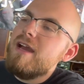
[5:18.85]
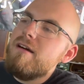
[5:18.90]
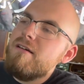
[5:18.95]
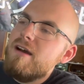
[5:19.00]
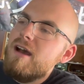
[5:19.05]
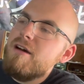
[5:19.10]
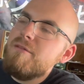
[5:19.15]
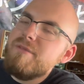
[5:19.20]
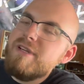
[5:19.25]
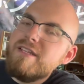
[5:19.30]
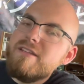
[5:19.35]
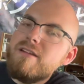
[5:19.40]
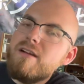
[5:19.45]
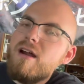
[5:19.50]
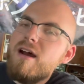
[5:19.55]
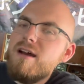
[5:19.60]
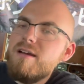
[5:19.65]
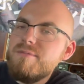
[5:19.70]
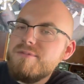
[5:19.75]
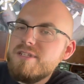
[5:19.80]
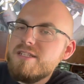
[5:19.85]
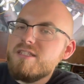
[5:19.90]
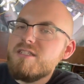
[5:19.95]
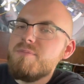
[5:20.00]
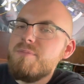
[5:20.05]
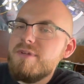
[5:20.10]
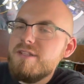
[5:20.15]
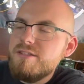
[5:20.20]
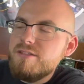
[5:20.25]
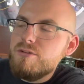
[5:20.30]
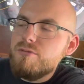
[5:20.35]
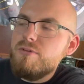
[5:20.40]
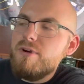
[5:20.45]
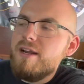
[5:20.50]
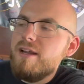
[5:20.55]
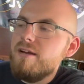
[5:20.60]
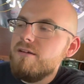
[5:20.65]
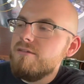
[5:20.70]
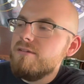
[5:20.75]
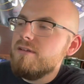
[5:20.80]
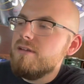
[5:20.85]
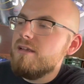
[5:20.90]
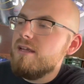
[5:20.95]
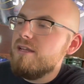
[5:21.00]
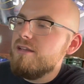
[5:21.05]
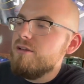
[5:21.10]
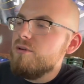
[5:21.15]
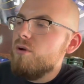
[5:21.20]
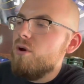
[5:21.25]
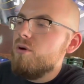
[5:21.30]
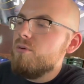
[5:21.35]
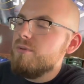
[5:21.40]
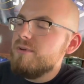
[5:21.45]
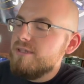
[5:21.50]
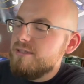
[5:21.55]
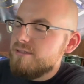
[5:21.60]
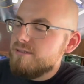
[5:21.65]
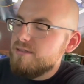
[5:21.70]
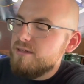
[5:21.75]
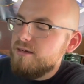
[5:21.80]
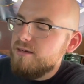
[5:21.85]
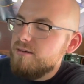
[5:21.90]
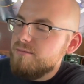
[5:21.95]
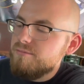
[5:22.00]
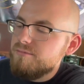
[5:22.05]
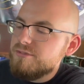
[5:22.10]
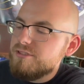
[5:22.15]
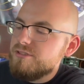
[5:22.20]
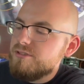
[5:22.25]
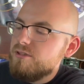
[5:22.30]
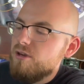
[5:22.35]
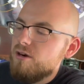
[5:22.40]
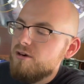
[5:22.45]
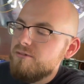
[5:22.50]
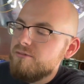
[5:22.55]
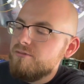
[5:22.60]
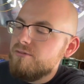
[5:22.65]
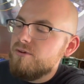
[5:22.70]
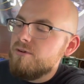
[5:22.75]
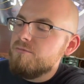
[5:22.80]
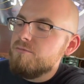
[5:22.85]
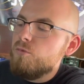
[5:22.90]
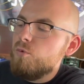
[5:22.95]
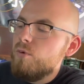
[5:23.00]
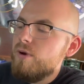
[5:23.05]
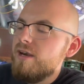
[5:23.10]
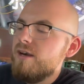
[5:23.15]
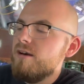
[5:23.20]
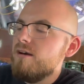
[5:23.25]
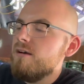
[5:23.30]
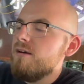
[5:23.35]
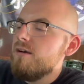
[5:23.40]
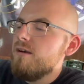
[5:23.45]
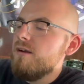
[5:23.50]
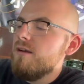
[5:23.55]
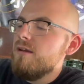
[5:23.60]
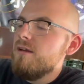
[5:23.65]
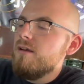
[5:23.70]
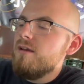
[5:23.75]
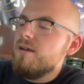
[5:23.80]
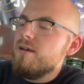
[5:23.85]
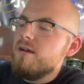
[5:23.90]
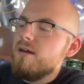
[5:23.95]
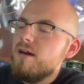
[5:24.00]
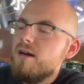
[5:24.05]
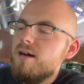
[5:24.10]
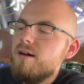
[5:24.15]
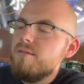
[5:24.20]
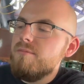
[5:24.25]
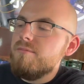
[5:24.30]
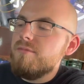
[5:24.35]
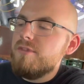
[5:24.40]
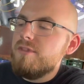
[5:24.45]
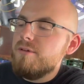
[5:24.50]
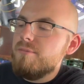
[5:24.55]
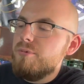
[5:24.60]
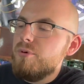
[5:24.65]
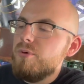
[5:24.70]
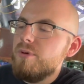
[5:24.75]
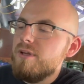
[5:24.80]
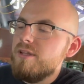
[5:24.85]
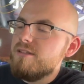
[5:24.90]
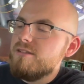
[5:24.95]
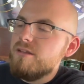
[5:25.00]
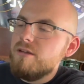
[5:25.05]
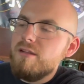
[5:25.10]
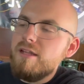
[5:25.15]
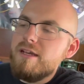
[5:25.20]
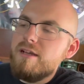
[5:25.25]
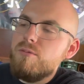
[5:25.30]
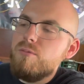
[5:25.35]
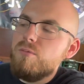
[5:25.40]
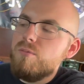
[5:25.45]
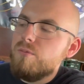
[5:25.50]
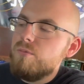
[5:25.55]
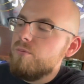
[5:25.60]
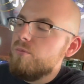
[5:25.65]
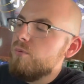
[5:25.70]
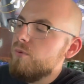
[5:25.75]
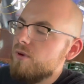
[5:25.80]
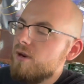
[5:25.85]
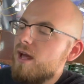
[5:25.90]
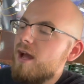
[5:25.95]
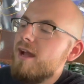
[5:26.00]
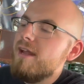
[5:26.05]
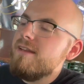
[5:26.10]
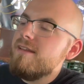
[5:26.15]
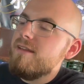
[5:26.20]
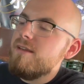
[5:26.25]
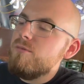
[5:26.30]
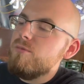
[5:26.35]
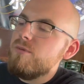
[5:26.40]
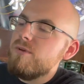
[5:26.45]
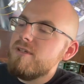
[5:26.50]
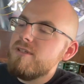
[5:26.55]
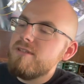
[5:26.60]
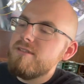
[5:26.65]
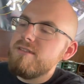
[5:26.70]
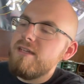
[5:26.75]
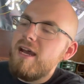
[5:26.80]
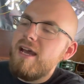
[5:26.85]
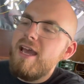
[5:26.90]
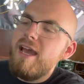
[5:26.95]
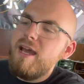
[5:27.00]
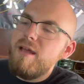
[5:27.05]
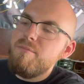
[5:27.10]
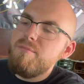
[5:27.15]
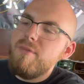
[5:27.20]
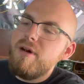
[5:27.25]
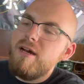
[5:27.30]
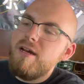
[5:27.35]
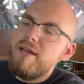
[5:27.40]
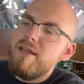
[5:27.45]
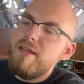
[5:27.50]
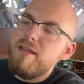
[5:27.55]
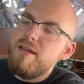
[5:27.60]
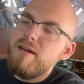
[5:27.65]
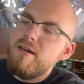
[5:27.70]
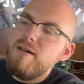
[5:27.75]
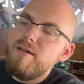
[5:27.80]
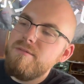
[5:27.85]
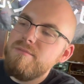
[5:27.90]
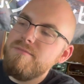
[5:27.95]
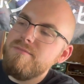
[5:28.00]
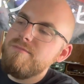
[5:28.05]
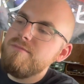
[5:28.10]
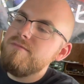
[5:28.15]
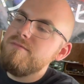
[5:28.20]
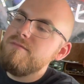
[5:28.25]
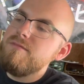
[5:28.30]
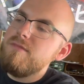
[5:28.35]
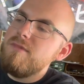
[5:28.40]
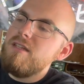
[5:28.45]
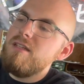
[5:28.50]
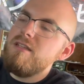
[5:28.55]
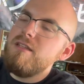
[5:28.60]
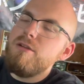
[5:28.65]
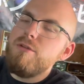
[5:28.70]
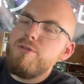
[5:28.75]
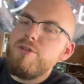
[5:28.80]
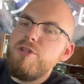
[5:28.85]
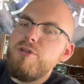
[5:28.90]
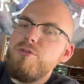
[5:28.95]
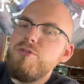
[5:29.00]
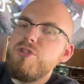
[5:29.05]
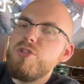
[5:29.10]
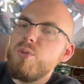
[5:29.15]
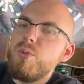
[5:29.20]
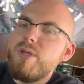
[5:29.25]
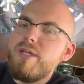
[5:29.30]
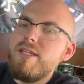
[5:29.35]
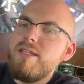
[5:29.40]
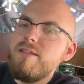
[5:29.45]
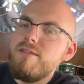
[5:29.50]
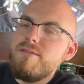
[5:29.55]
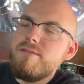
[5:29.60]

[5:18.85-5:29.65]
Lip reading: how many times it spins around, and you always start from where the point. So like what I did was I had my little U-joint